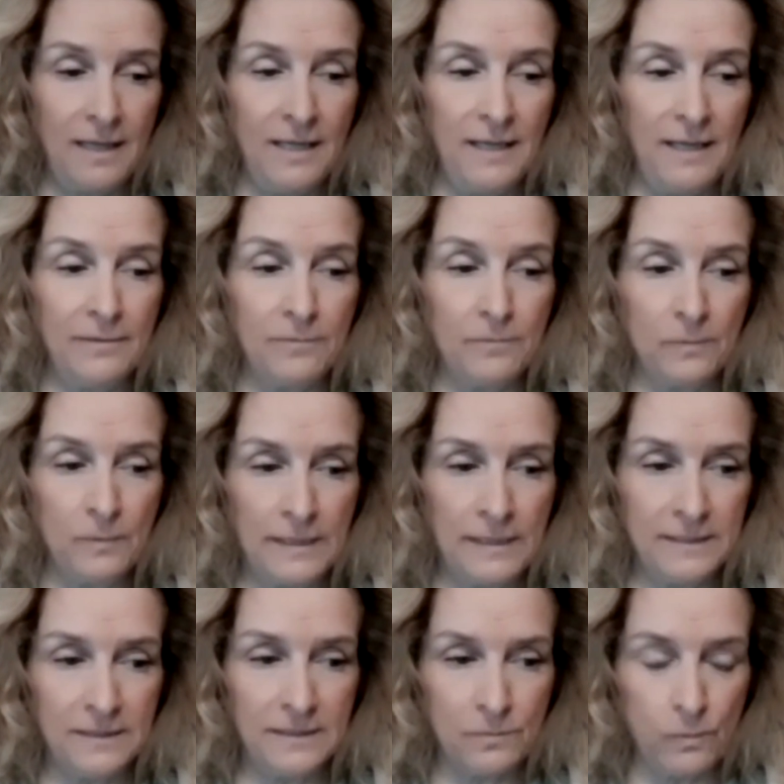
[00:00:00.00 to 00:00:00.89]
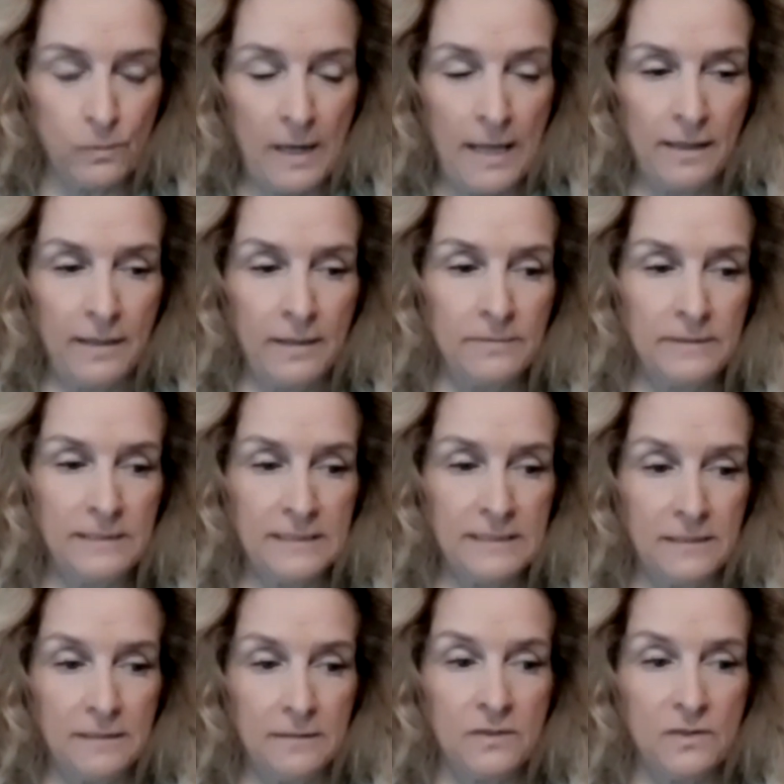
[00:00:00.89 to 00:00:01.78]
it was while I
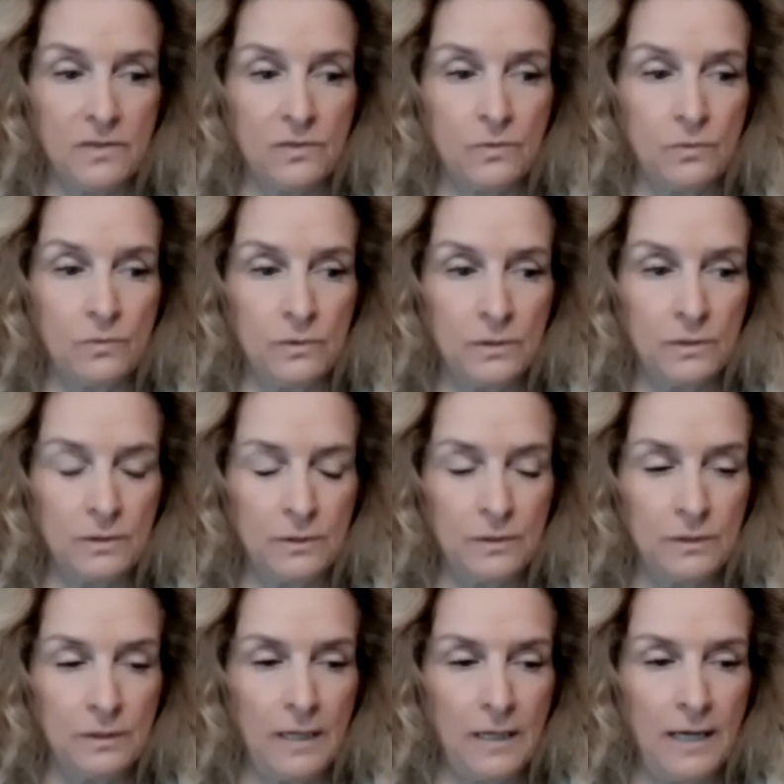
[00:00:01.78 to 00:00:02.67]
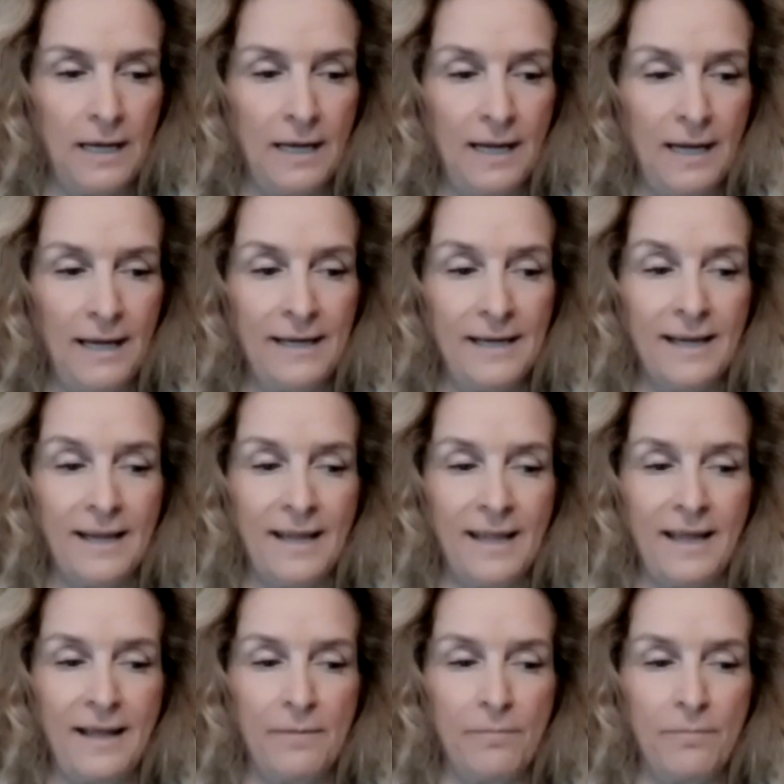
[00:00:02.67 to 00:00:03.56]
was in school, I
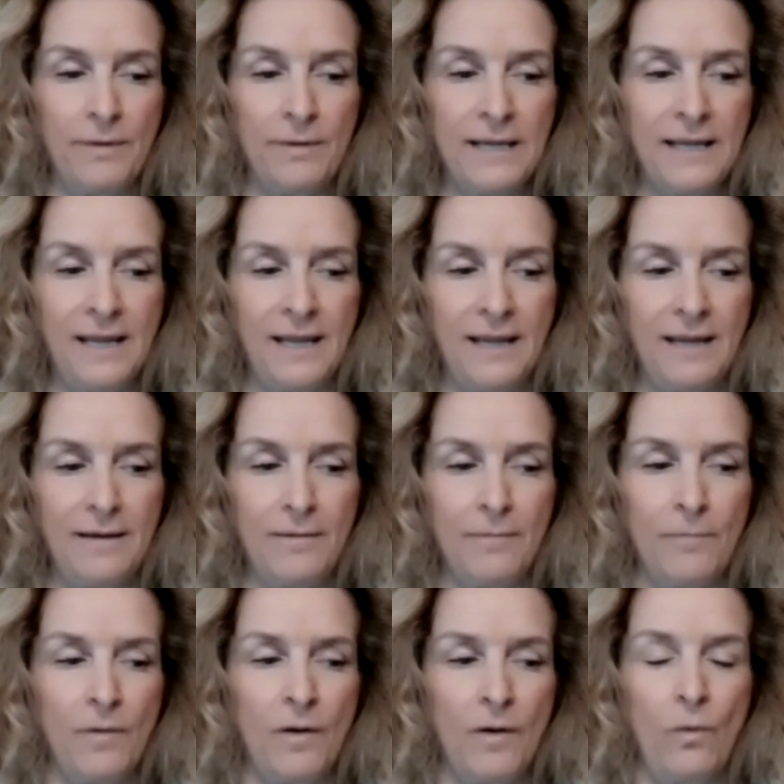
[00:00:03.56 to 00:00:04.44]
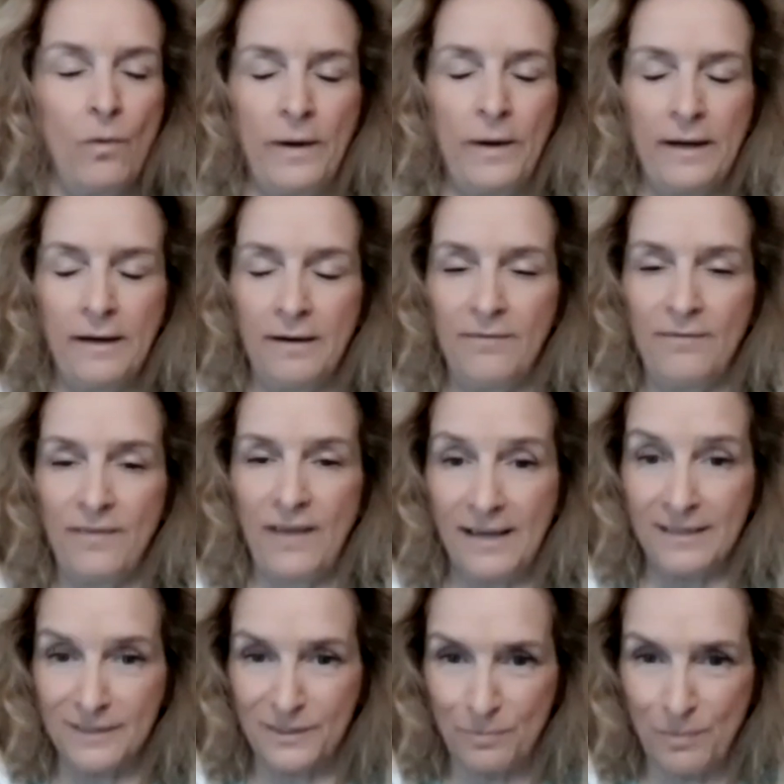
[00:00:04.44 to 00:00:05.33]
again became aware of
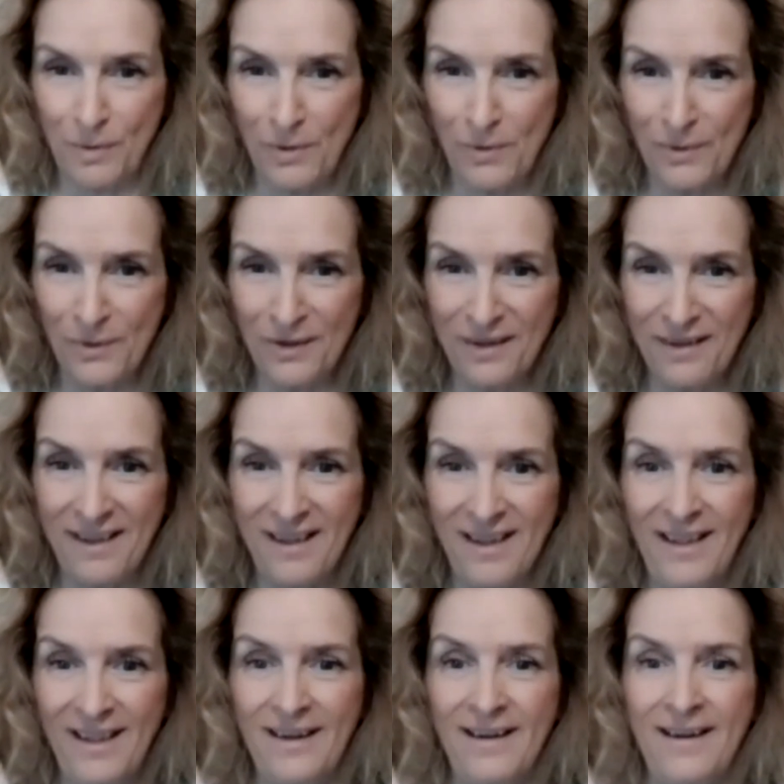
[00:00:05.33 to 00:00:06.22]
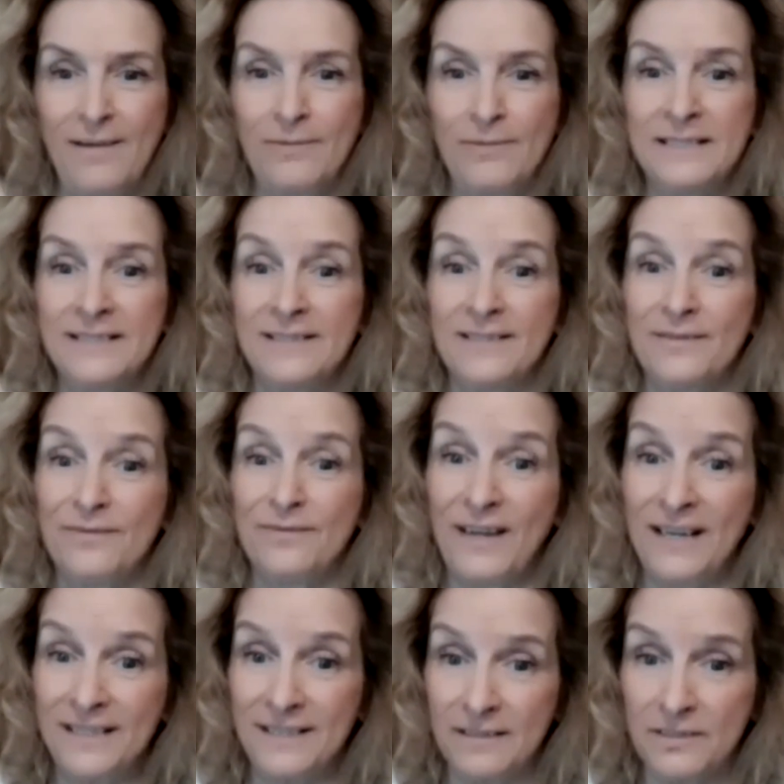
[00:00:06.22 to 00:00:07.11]
Expo, and I was
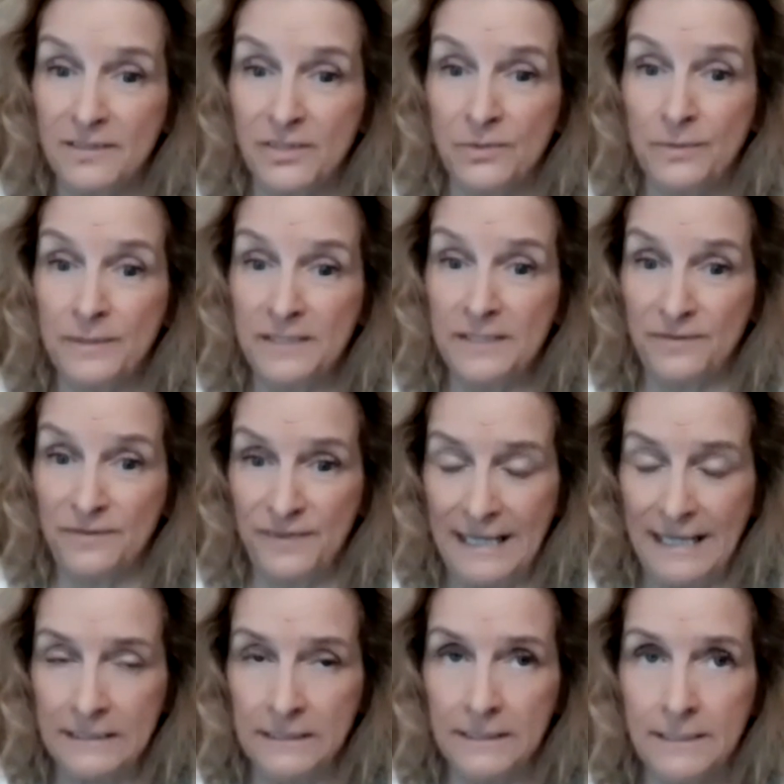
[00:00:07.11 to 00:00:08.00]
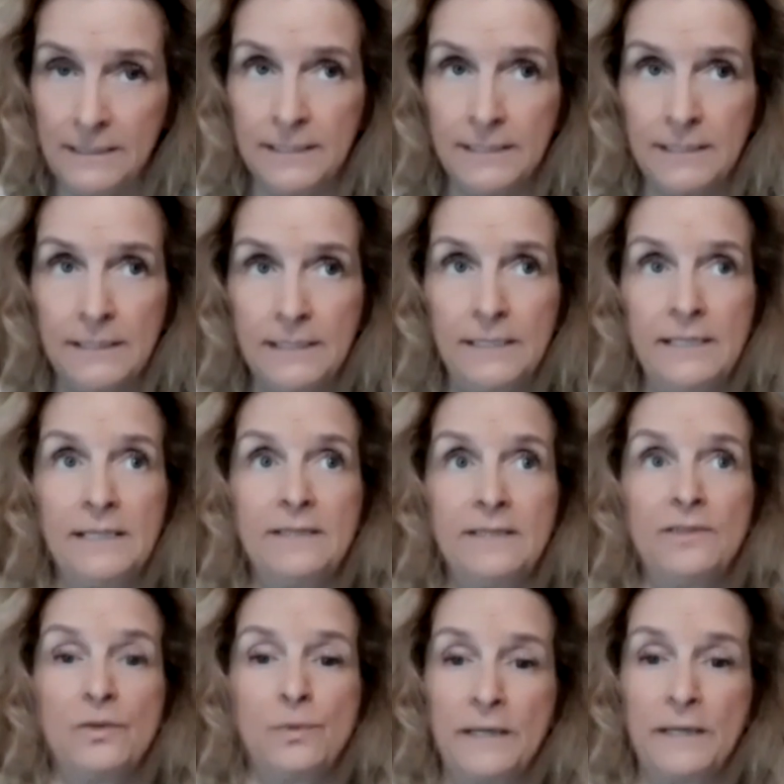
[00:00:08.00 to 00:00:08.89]
invited to an event
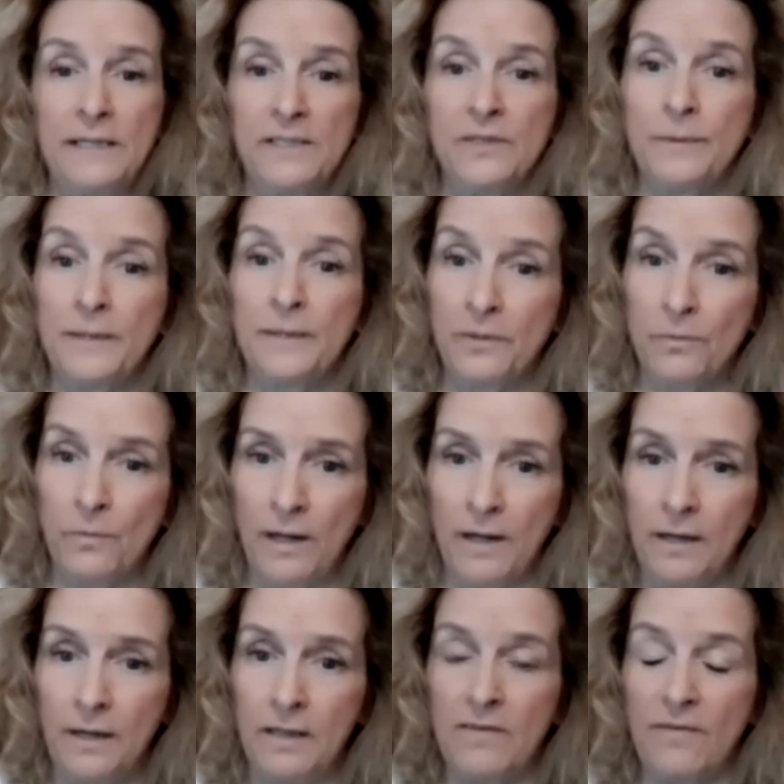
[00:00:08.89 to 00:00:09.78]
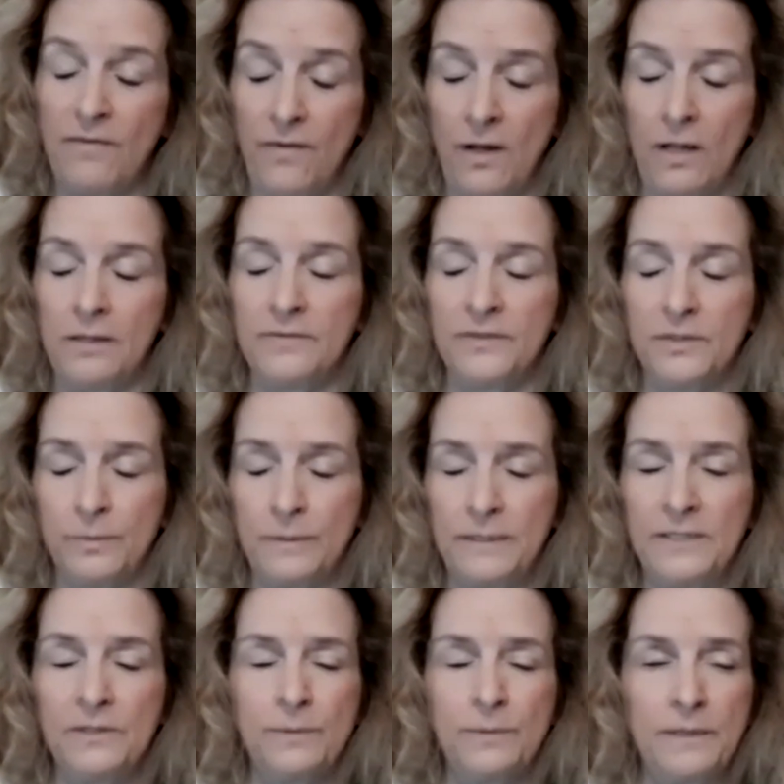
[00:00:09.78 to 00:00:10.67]
in 2021, in the fall of
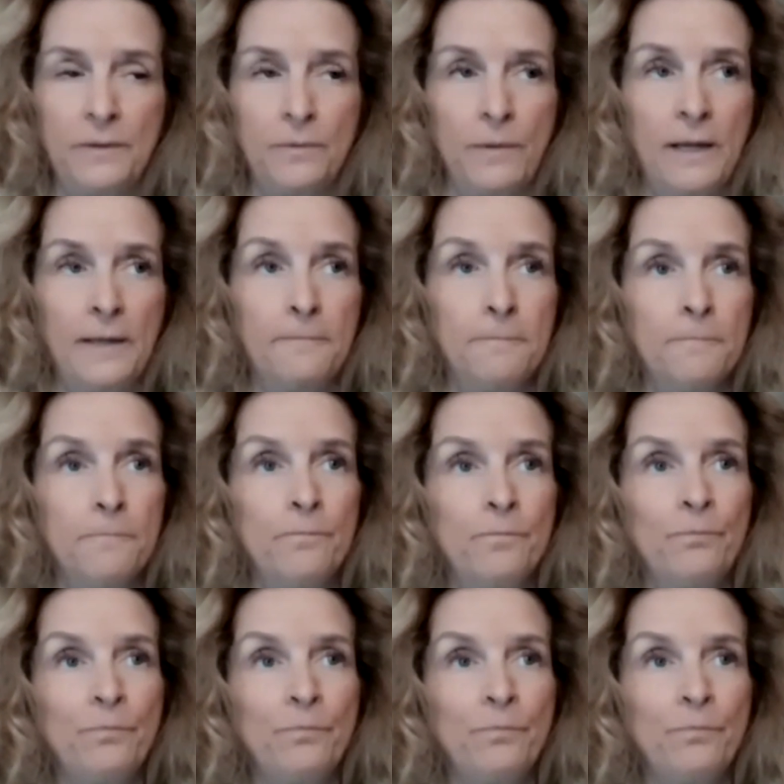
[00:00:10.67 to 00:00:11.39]
2021.